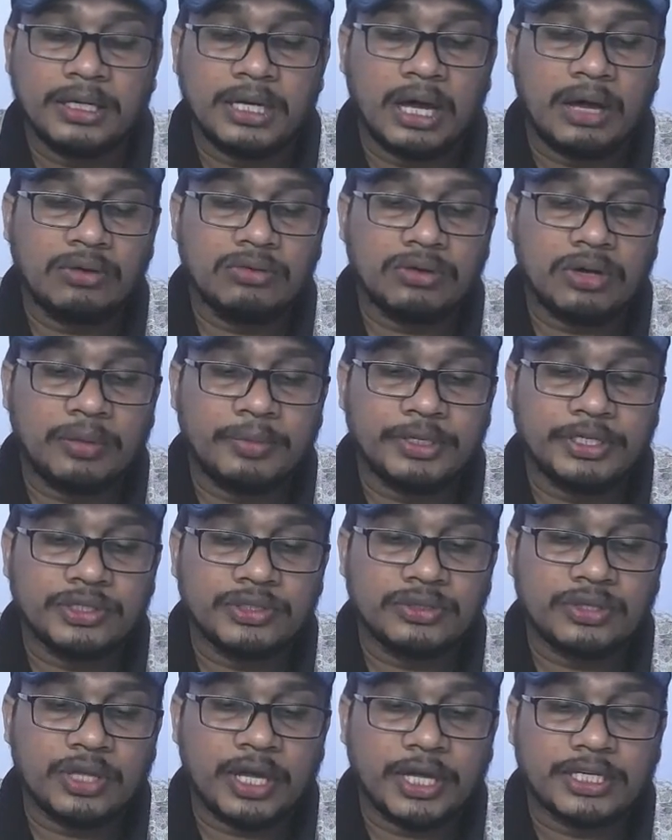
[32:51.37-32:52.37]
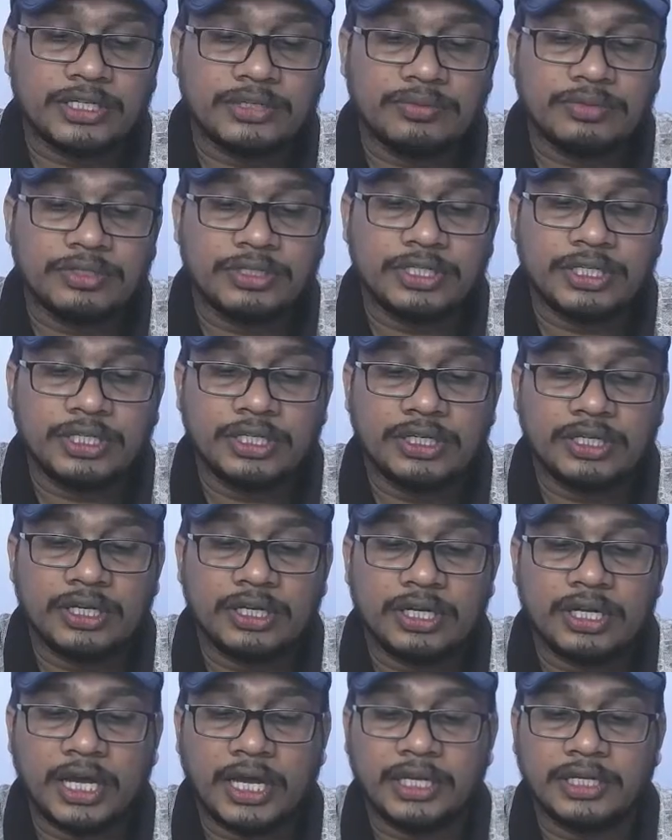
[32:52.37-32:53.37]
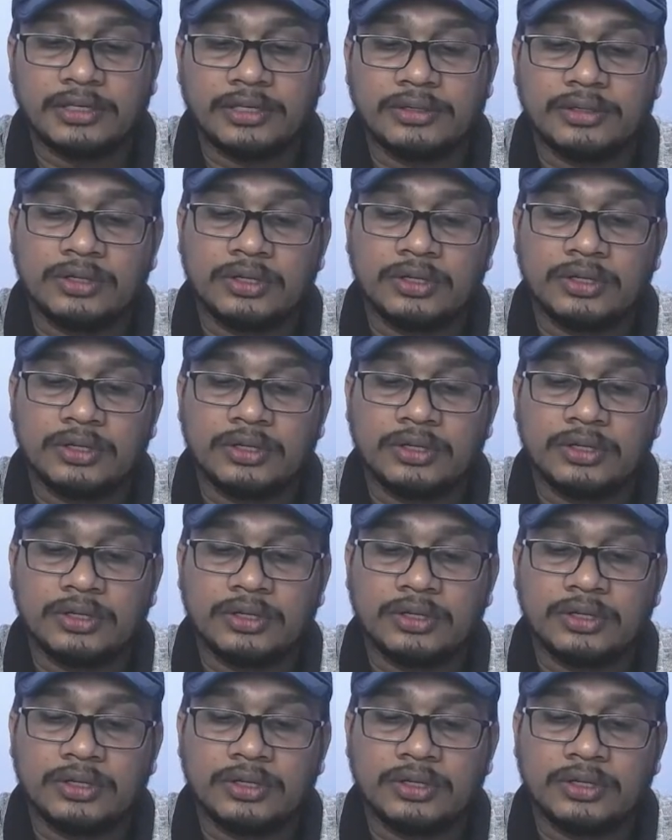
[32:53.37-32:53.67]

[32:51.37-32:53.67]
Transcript: Now coming to the activity 9,